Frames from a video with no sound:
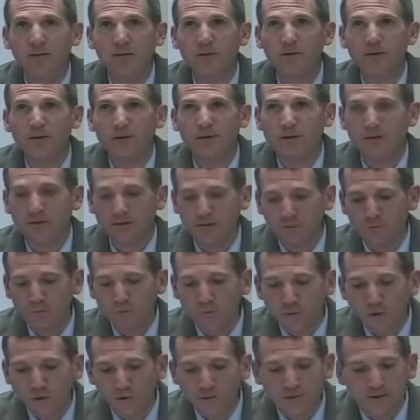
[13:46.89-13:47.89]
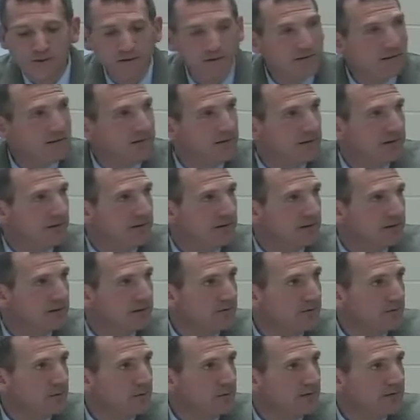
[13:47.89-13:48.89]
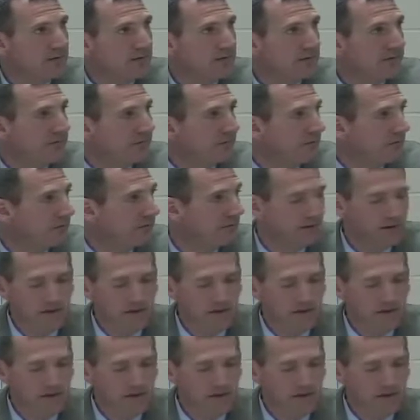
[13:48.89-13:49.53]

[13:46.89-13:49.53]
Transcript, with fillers: uh, enrollment is quite different.